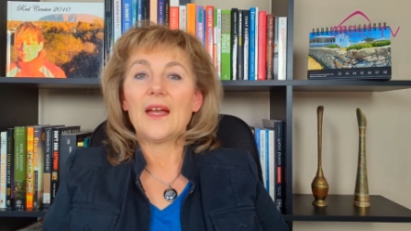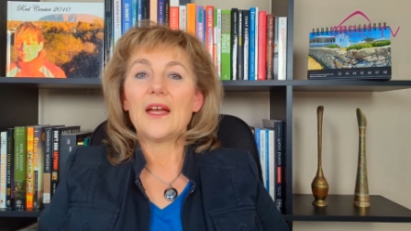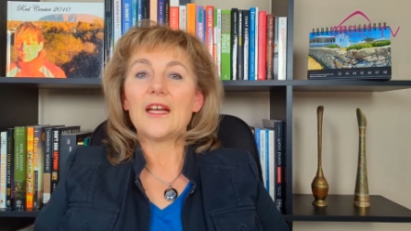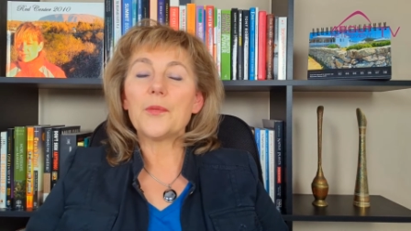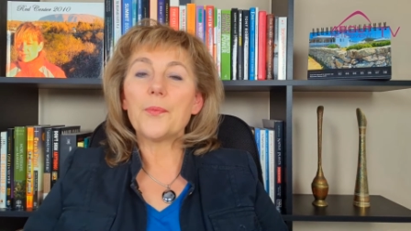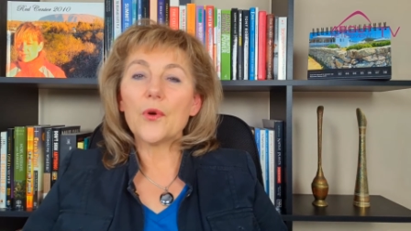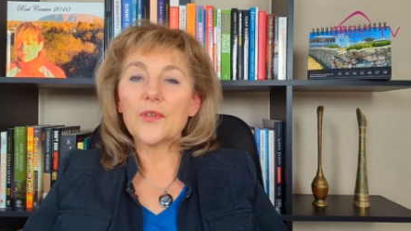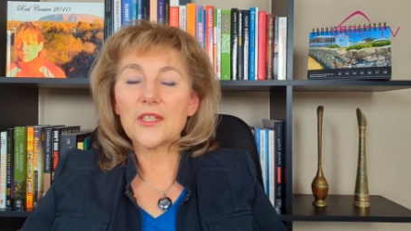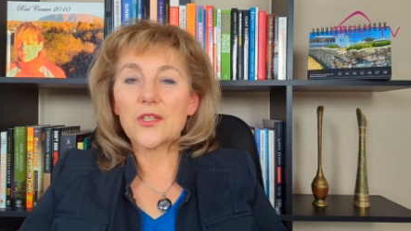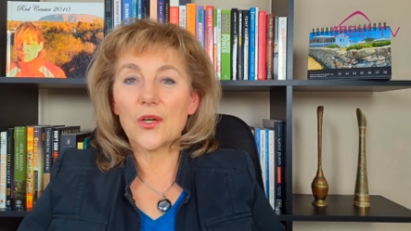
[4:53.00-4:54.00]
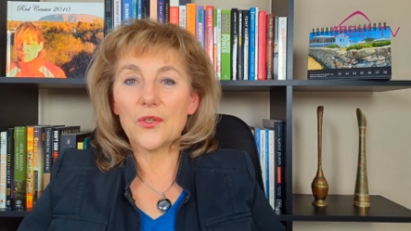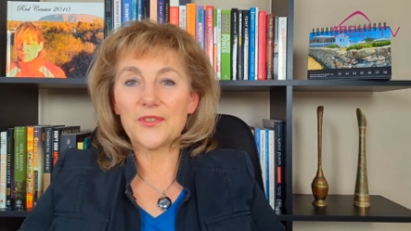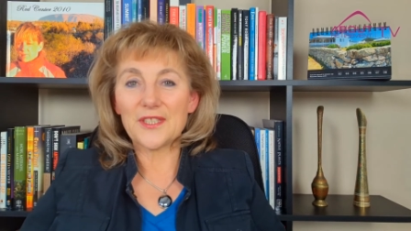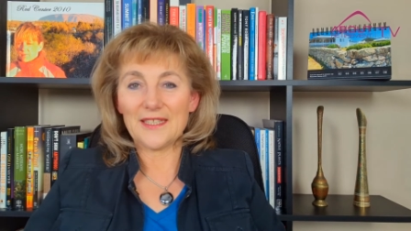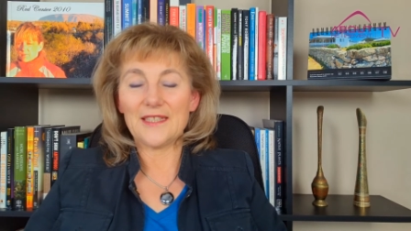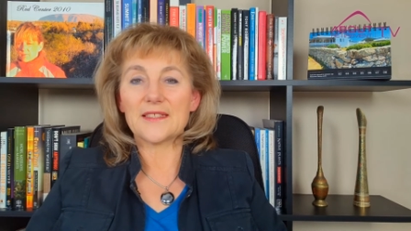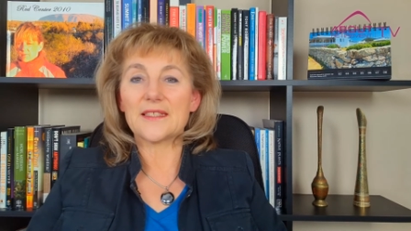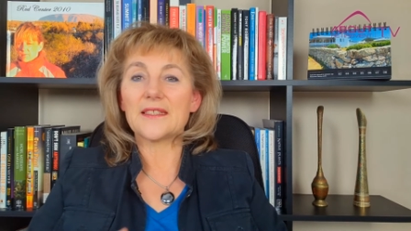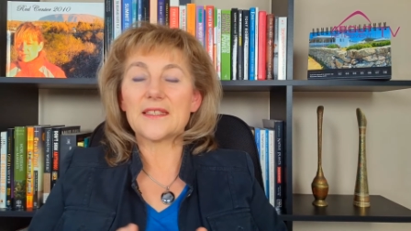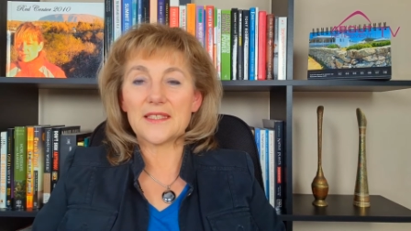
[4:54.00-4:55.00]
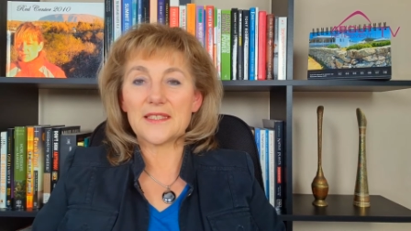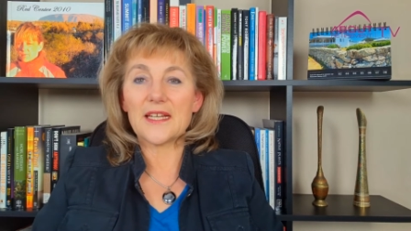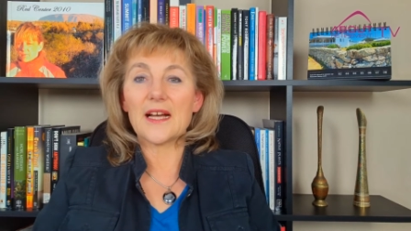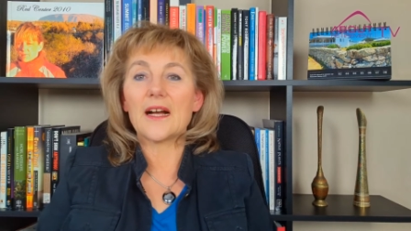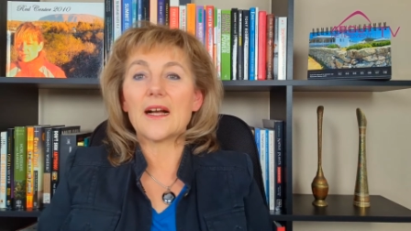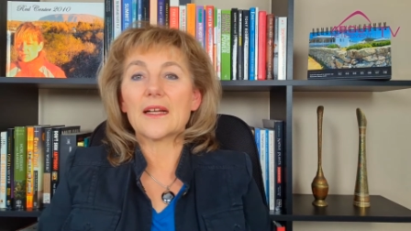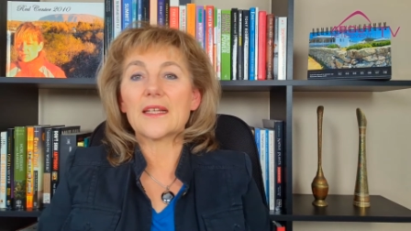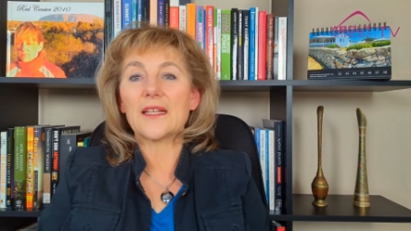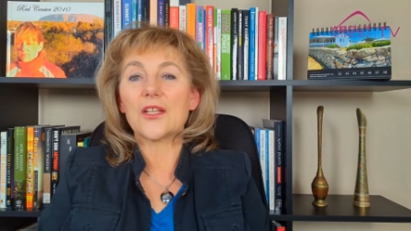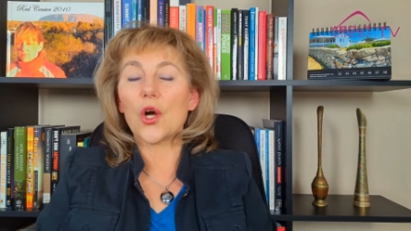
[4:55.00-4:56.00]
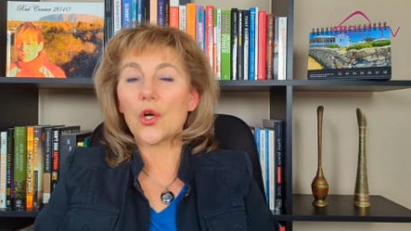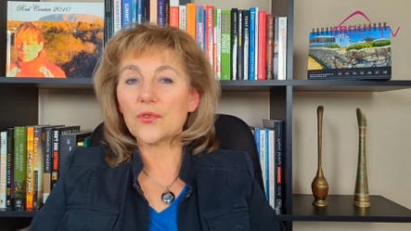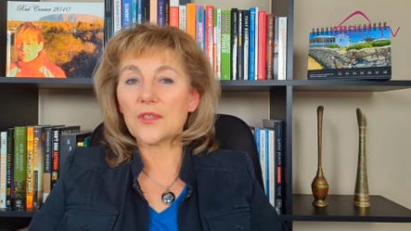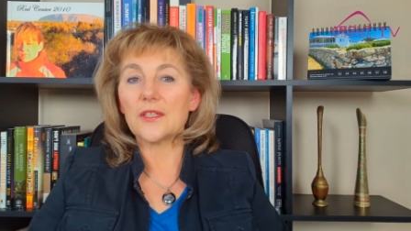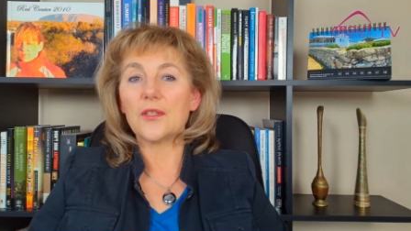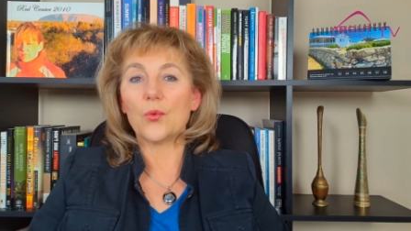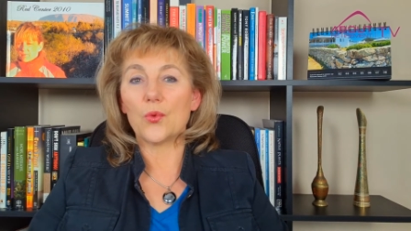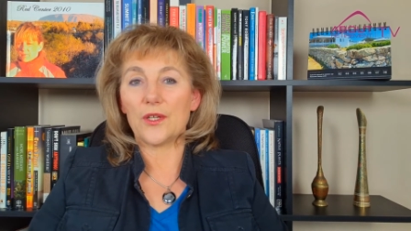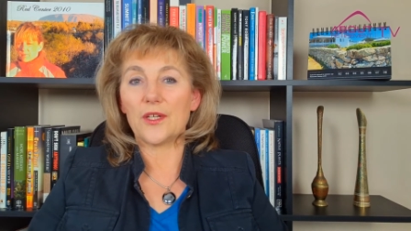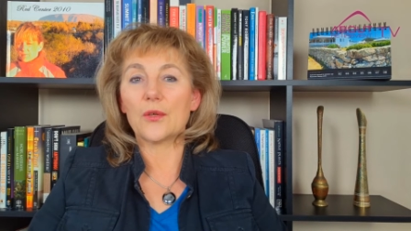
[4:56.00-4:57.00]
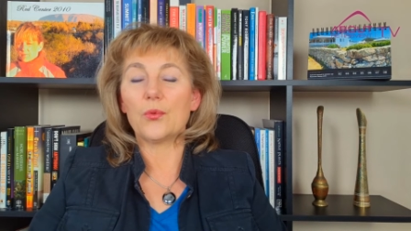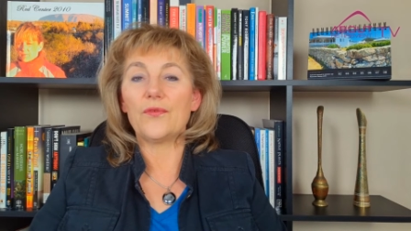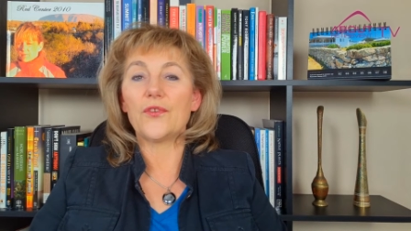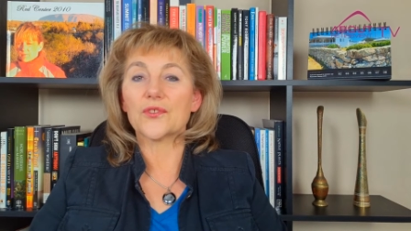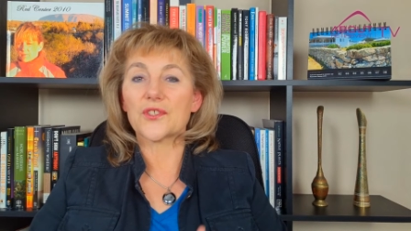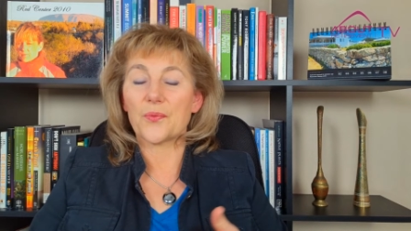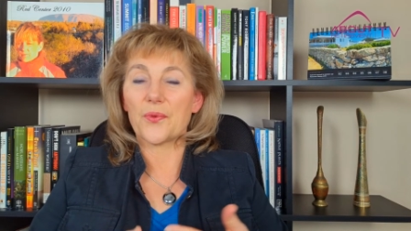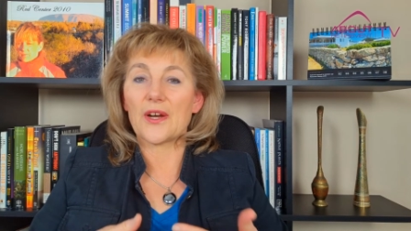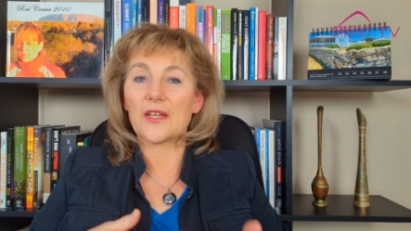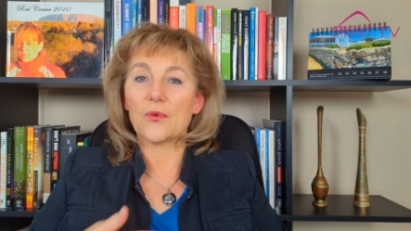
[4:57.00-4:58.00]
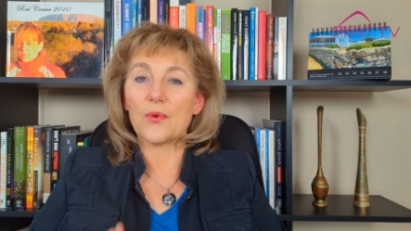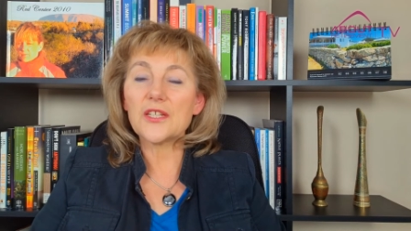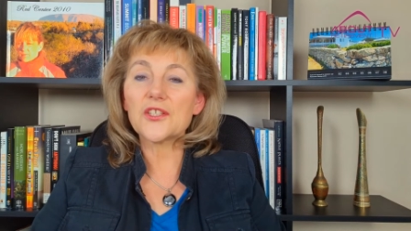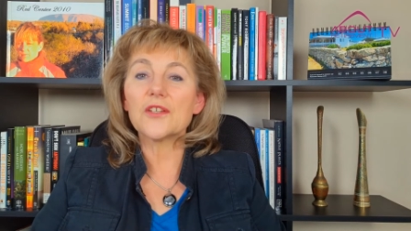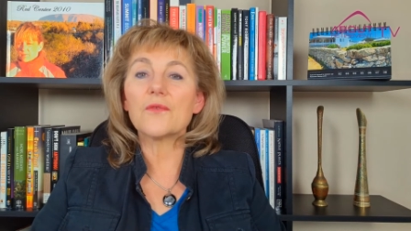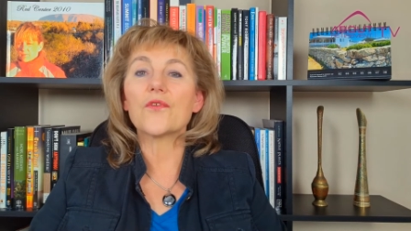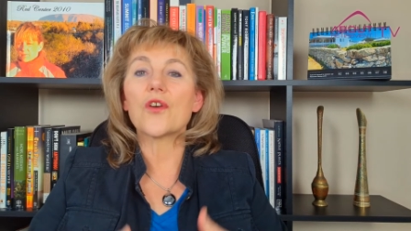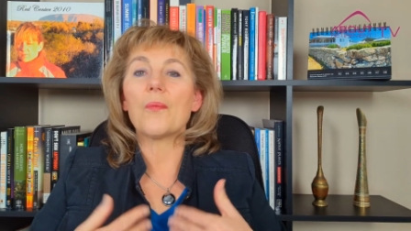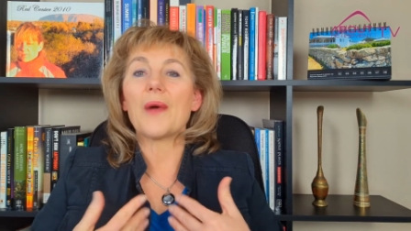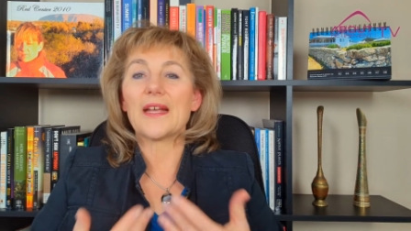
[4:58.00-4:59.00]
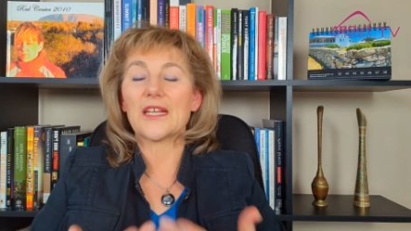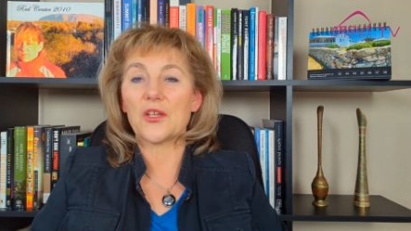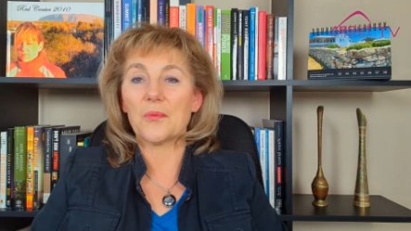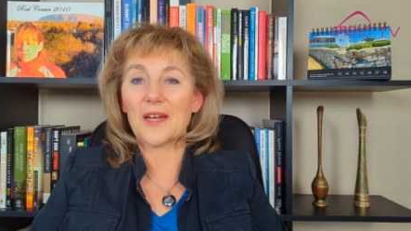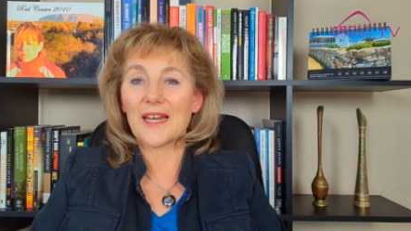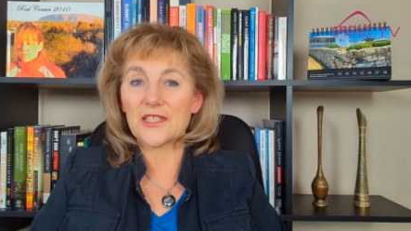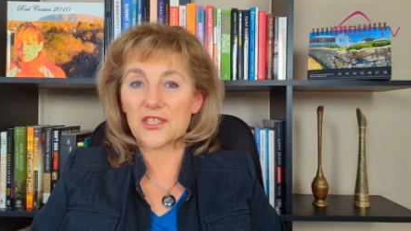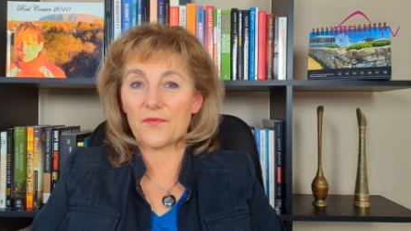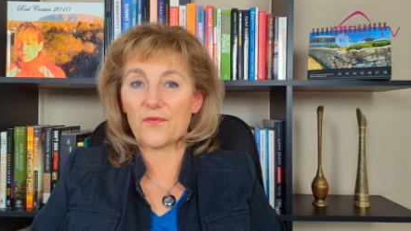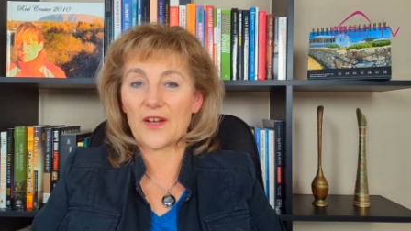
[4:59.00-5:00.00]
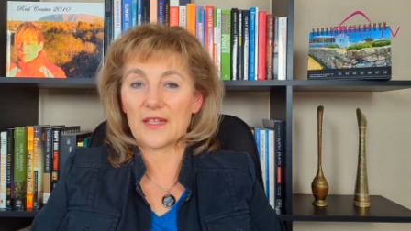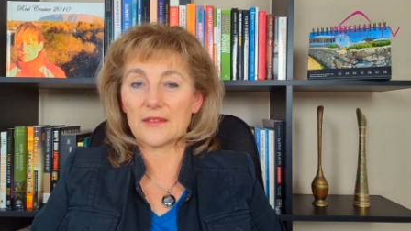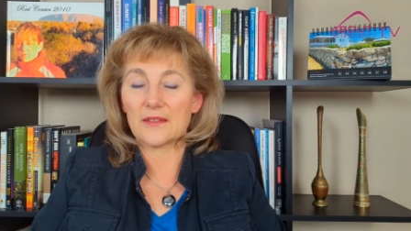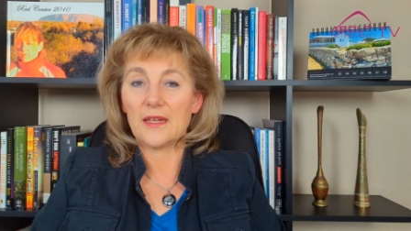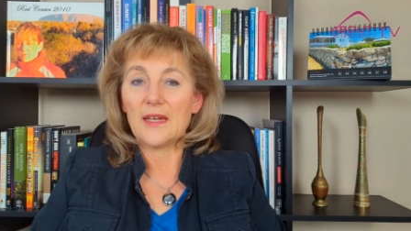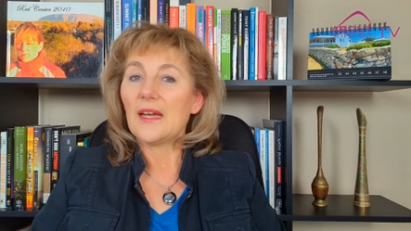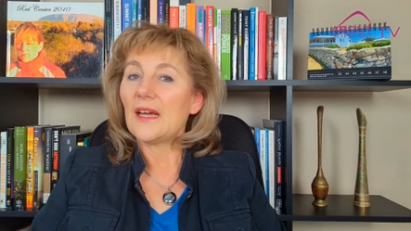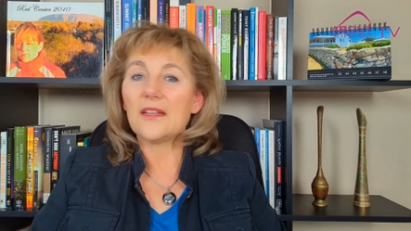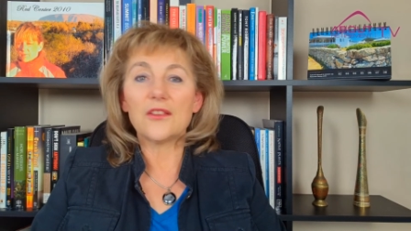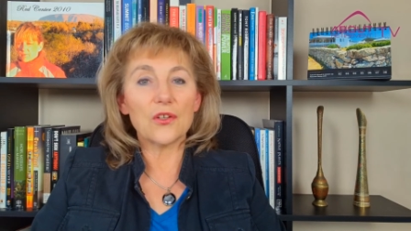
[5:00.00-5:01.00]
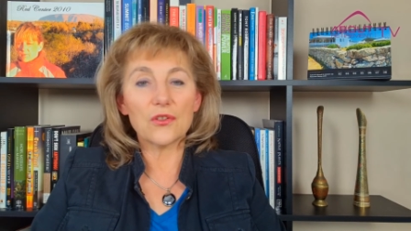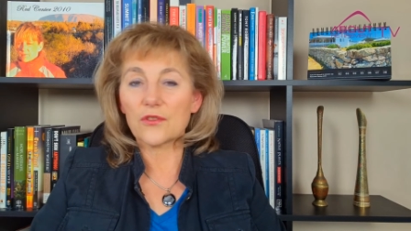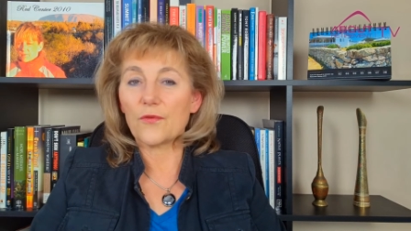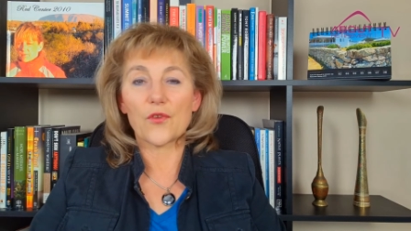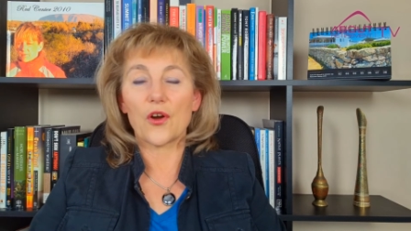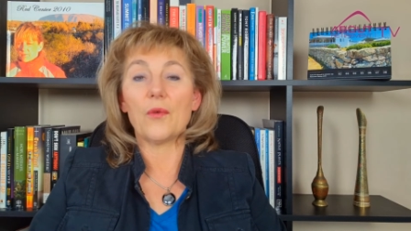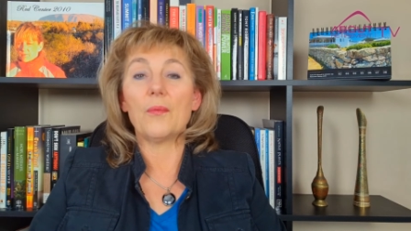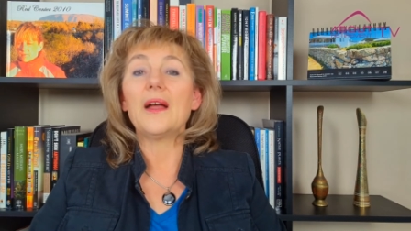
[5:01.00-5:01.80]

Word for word: An important note is that TTR can only work with your superannuation from accumulation fund and not from